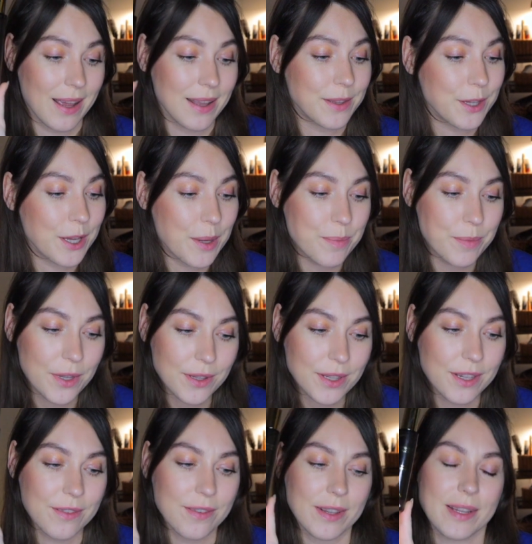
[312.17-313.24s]
and
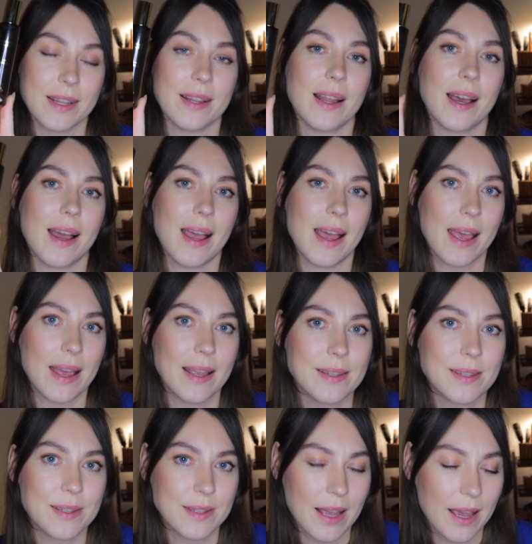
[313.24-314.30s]
Hypnotic Vanilla has